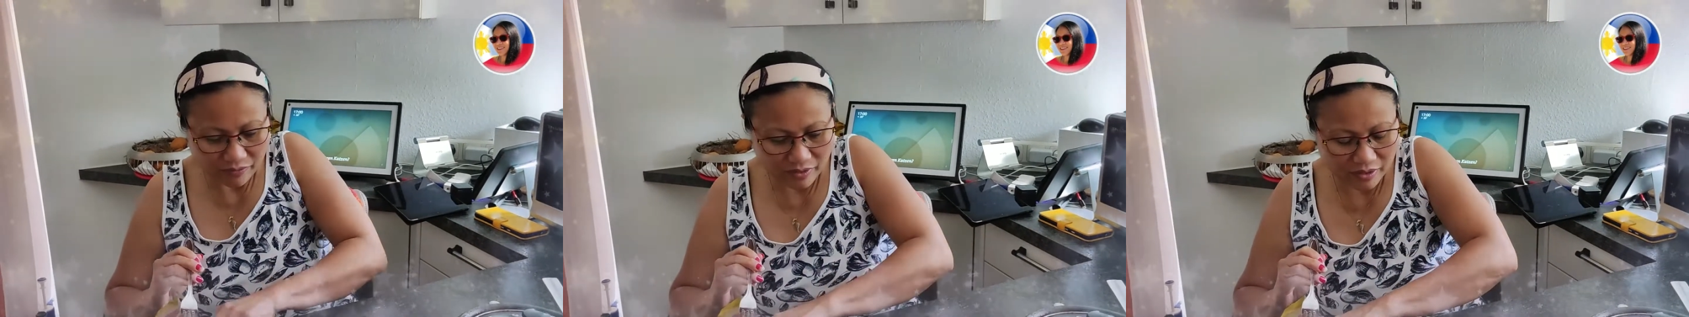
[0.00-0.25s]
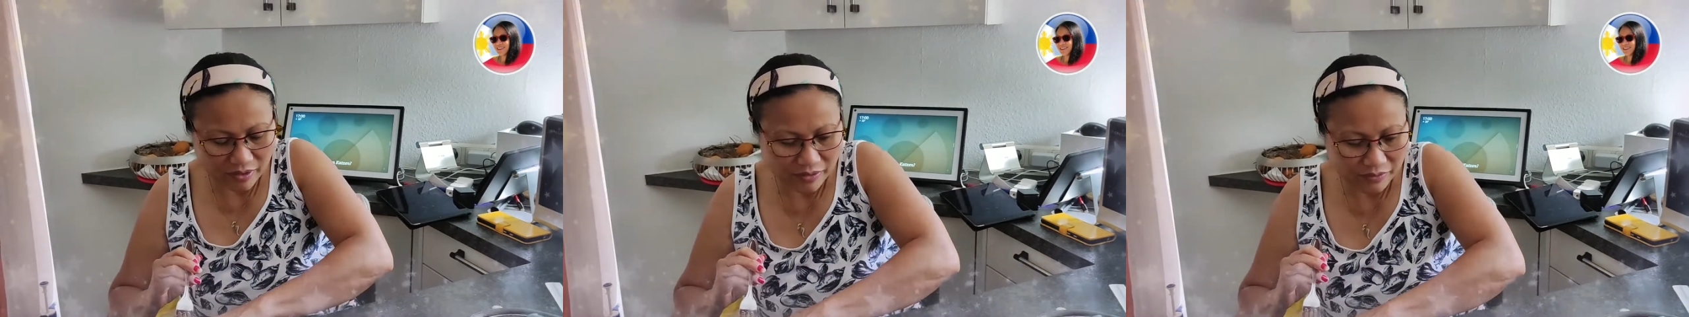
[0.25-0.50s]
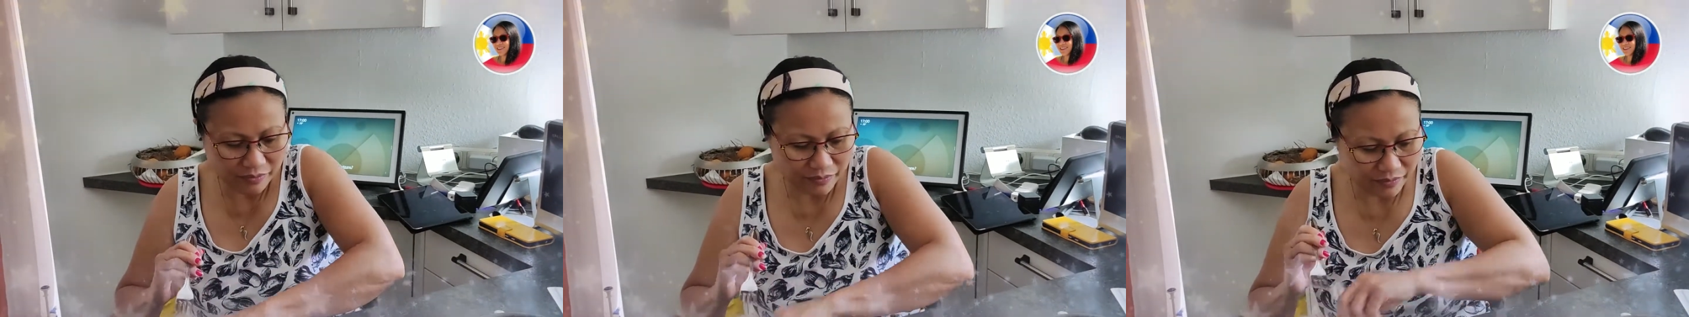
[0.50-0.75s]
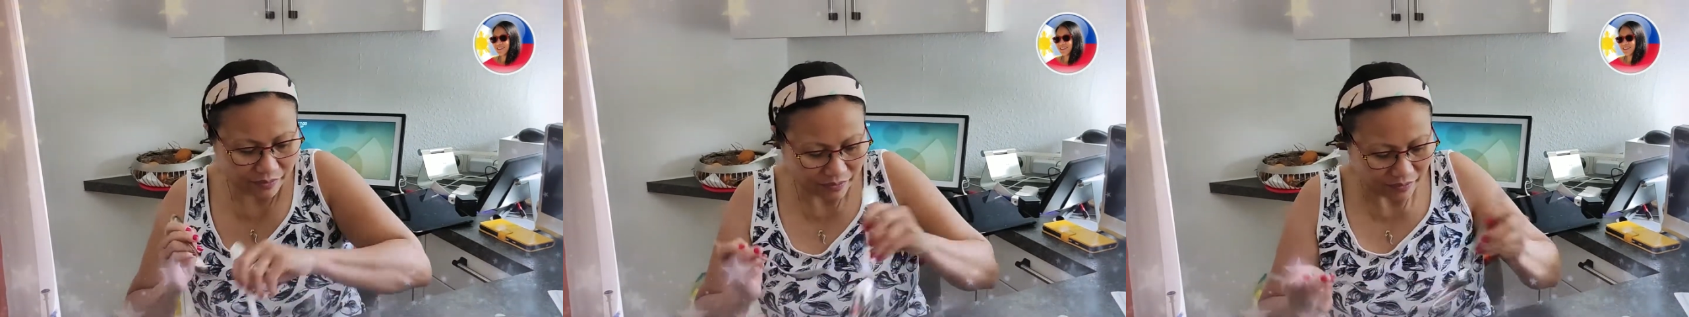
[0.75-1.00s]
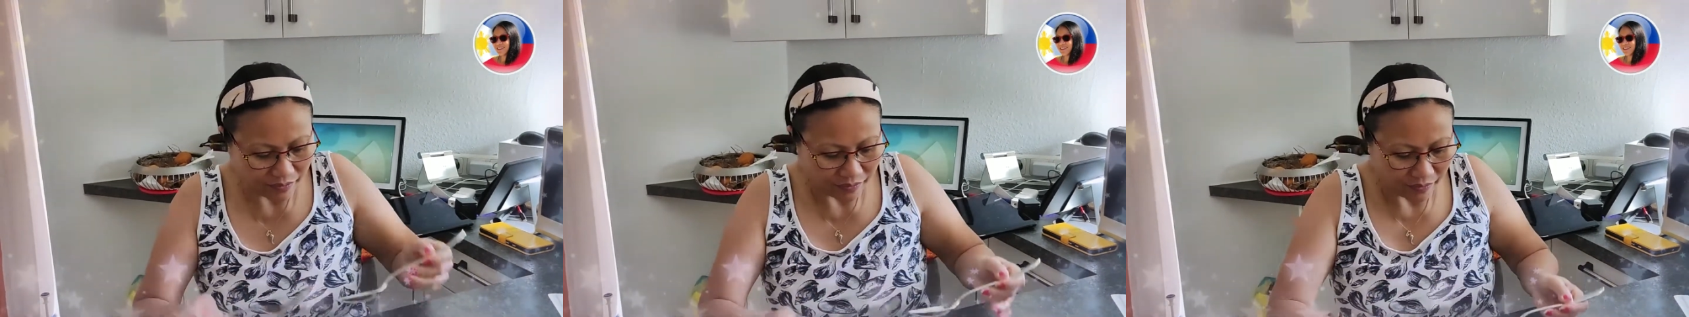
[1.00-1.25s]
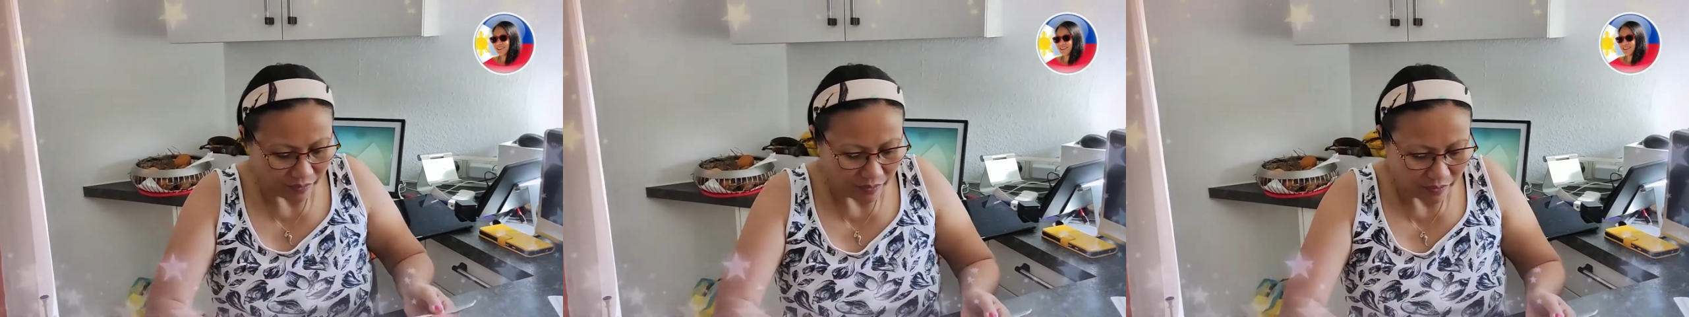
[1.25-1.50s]

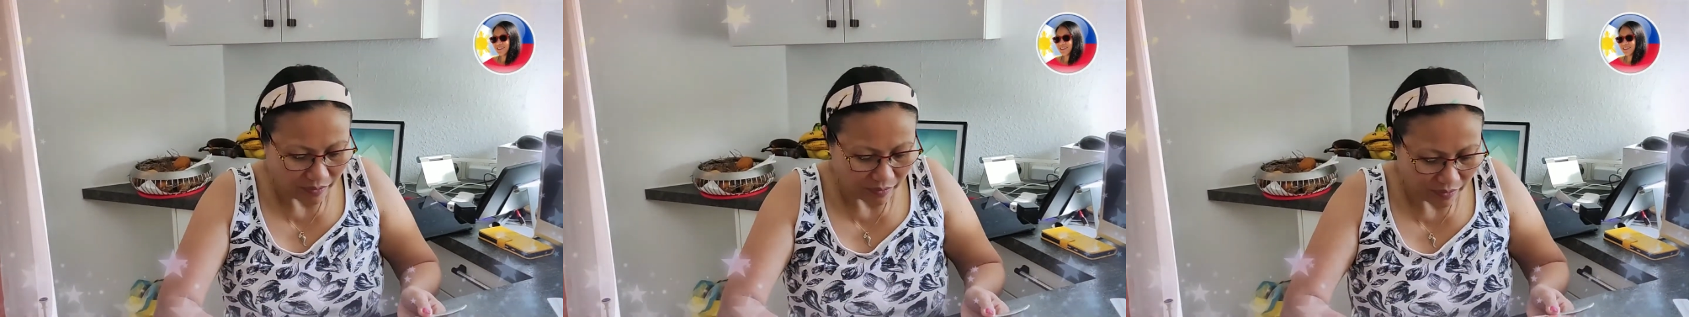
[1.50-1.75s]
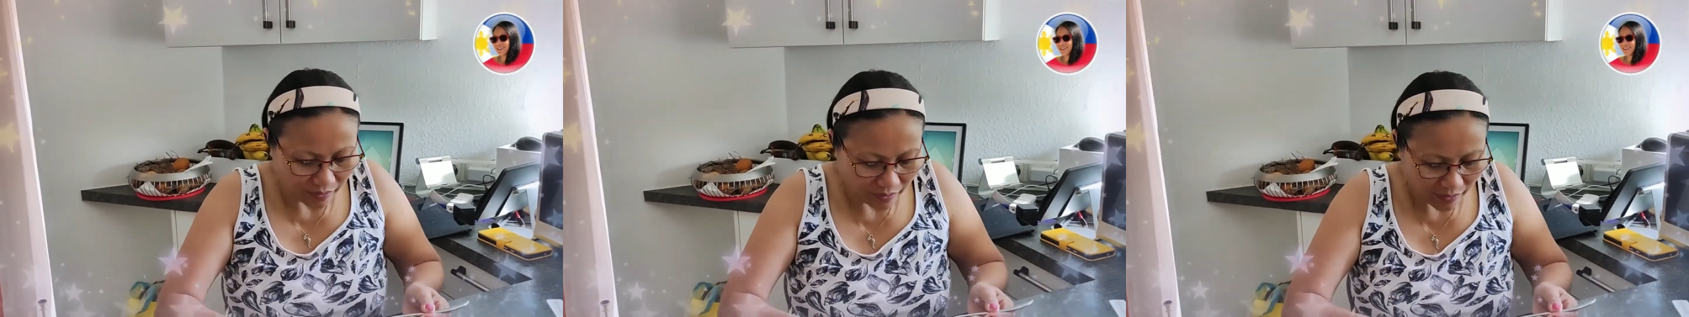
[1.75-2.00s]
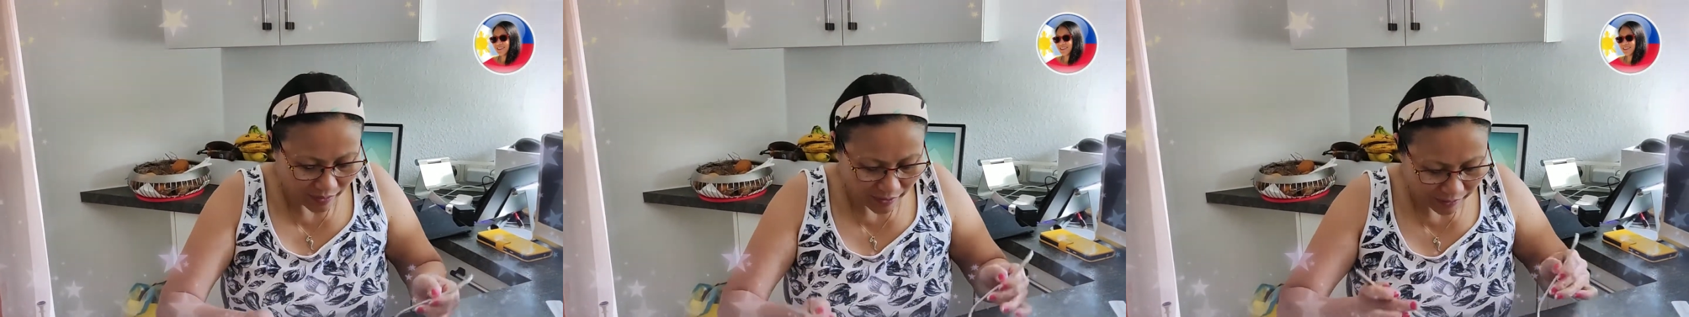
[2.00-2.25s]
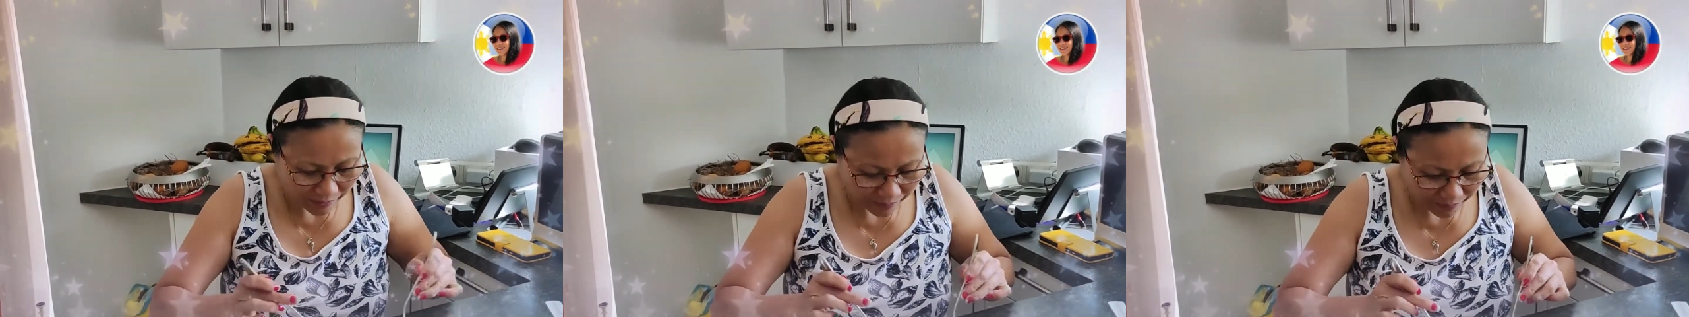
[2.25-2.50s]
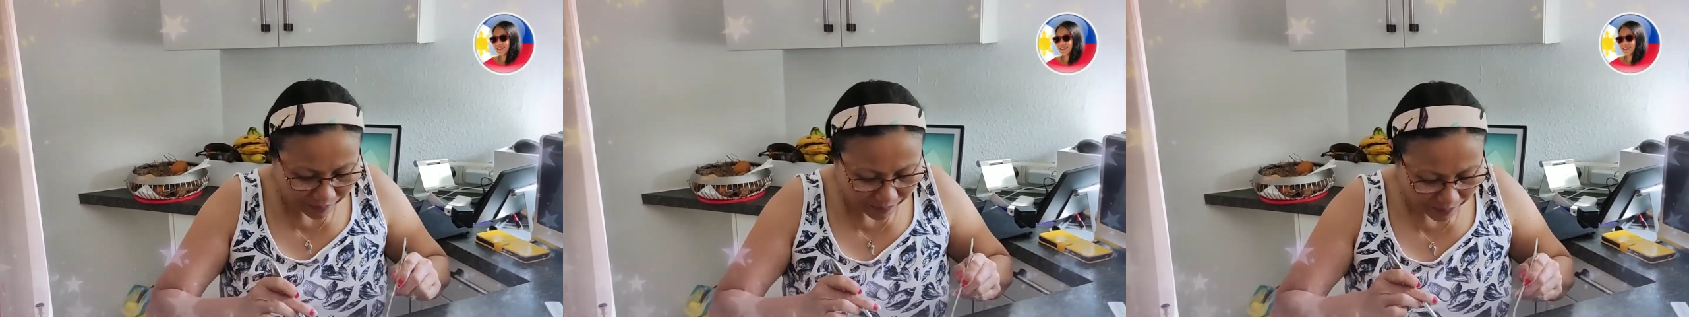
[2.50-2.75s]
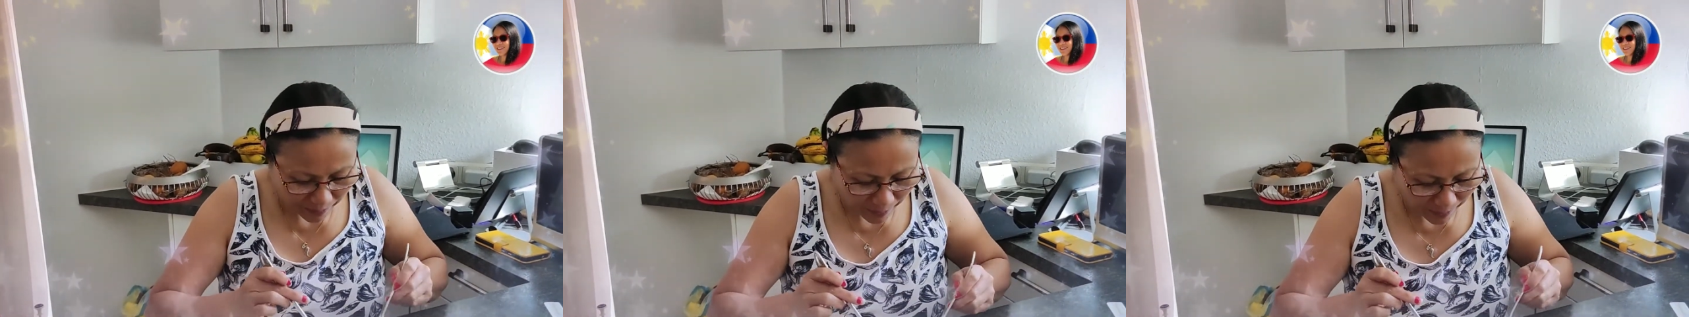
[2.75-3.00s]

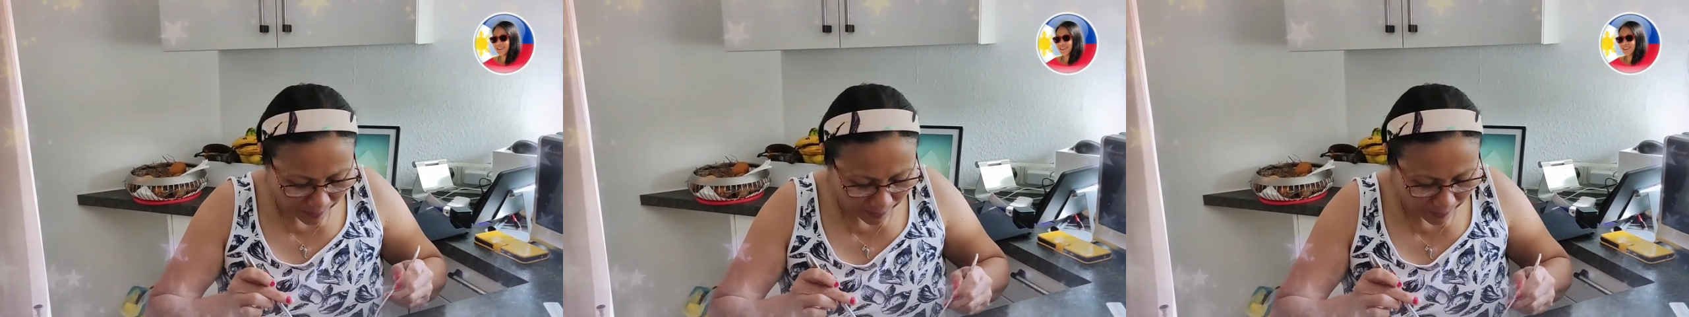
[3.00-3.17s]
Nothing is said.